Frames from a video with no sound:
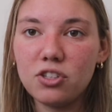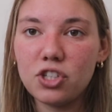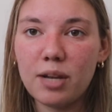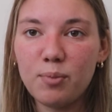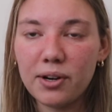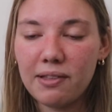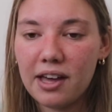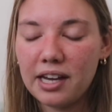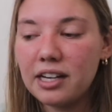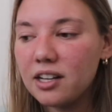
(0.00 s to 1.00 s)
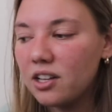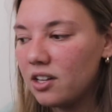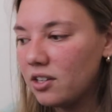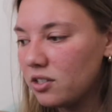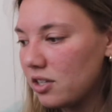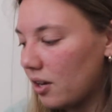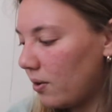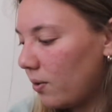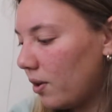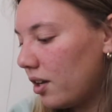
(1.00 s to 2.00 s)
shapewear line.
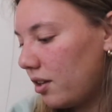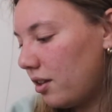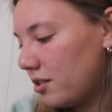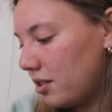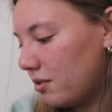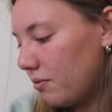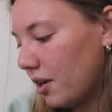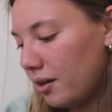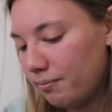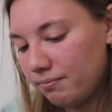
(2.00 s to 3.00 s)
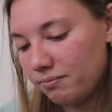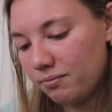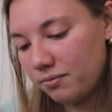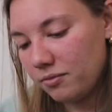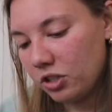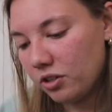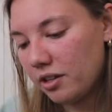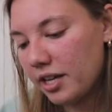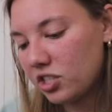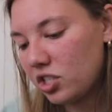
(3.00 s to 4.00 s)
So this is from her
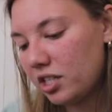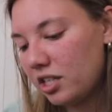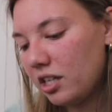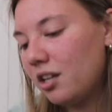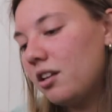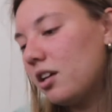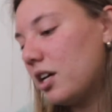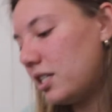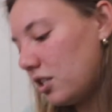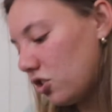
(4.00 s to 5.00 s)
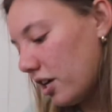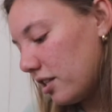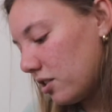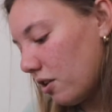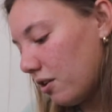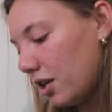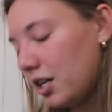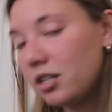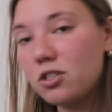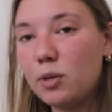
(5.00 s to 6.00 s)
collection. I did try this on.
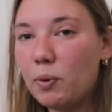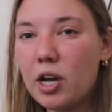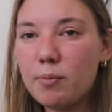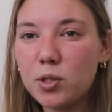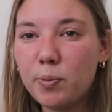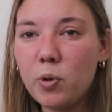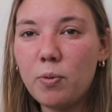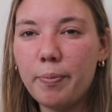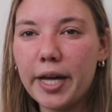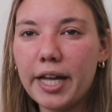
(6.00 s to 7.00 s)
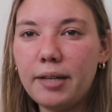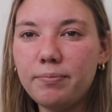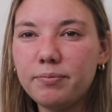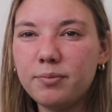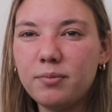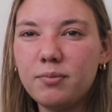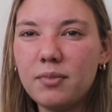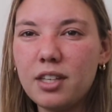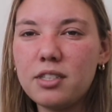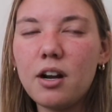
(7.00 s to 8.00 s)
It is super comfortable, but
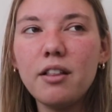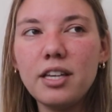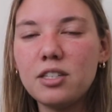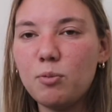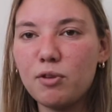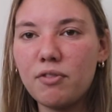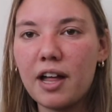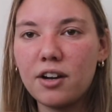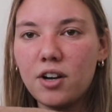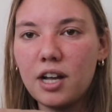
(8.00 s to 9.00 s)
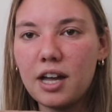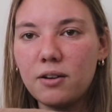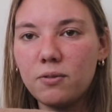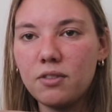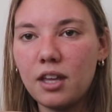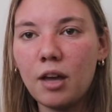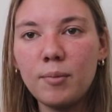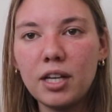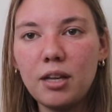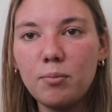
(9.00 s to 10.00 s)
it's not like super flattering. I don't think I'm
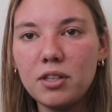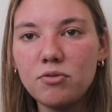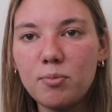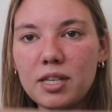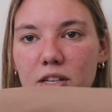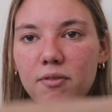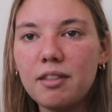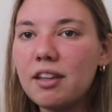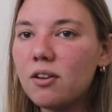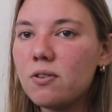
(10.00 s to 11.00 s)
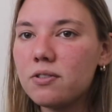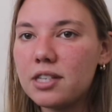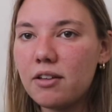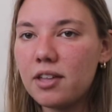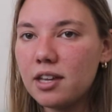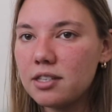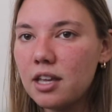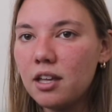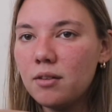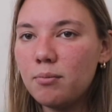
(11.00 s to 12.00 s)
going to keep this for myself. I think I'll sell this.
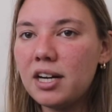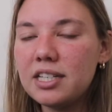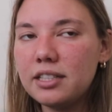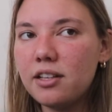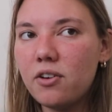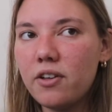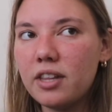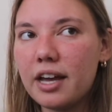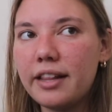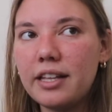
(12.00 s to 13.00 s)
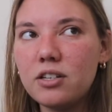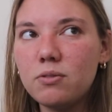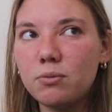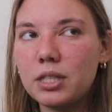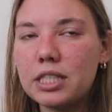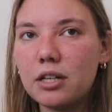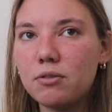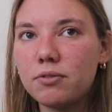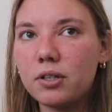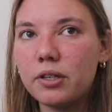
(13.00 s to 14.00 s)
But I did look online. They don't retail
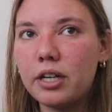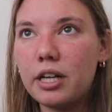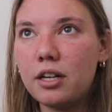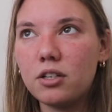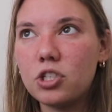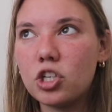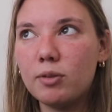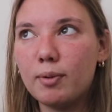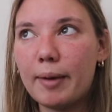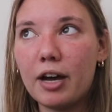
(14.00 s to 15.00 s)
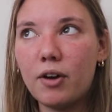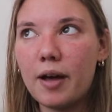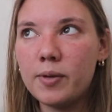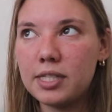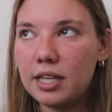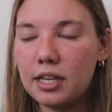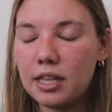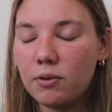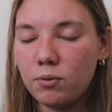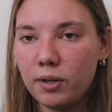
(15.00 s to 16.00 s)
for an extreme amount. I was thinking
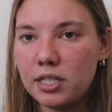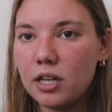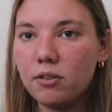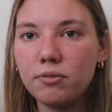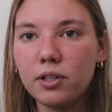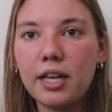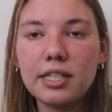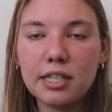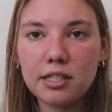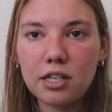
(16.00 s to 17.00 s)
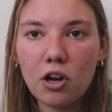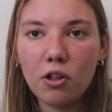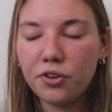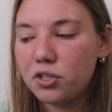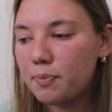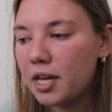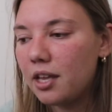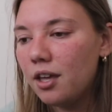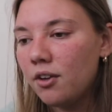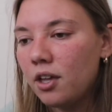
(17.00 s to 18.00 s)
they would retail for like sixty dollars, but
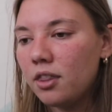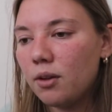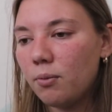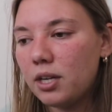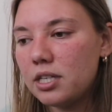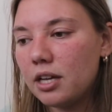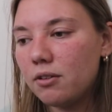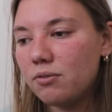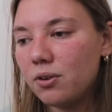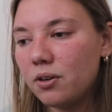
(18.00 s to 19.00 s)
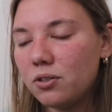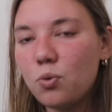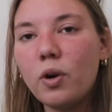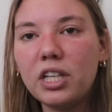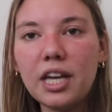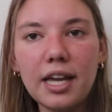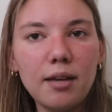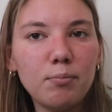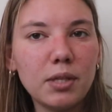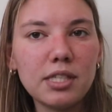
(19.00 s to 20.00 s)
they retail for
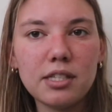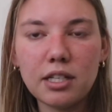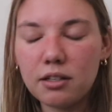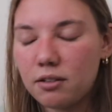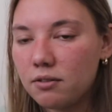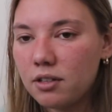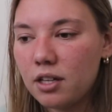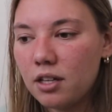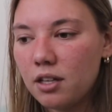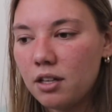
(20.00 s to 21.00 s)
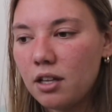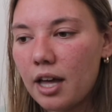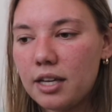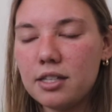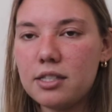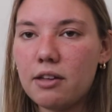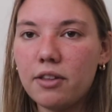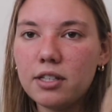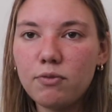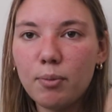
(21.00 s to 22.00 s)
twenty-eight dollars. But still, I could sell
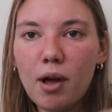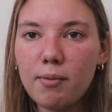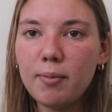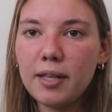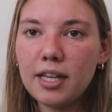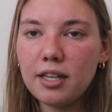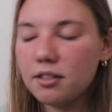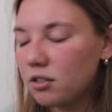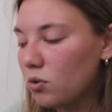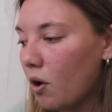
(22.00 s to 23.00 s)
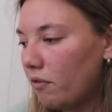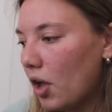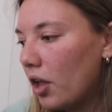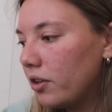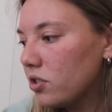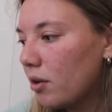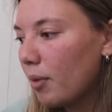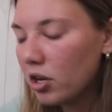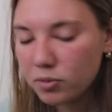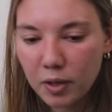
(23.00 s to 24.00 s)
this for probably twelve dollars on
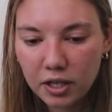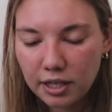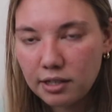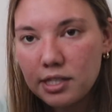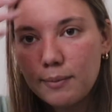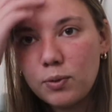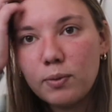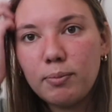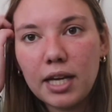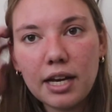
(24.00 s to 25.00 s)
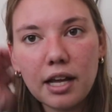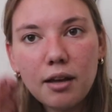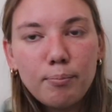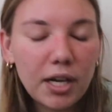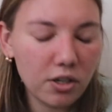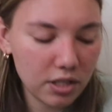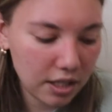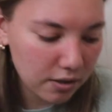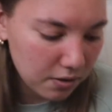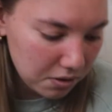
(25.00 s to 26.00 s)
Poshmark and someone would be getting a better
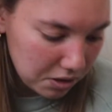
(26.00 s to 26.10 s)
deal.